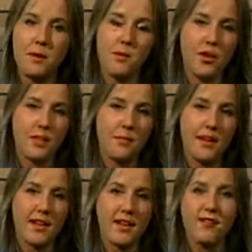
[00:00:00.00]
be more
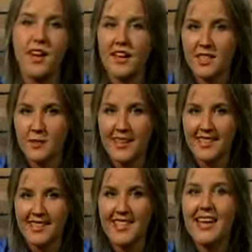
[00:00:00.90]
competitive than
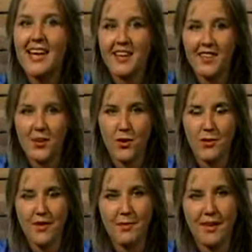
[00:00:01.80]
expected in their
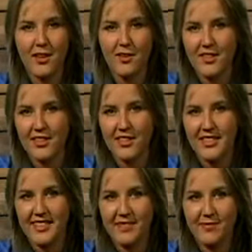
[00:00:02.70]
opening playoff
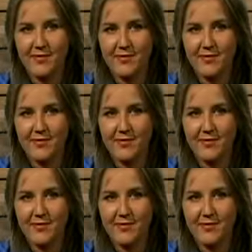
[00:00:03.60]
series.